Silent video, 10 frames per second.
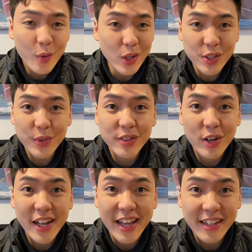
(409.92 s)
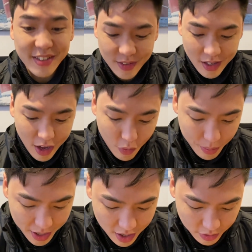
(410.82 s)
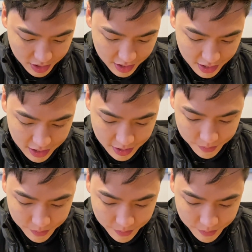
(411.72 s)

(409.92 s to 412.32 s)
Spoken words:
What should we try next? How about the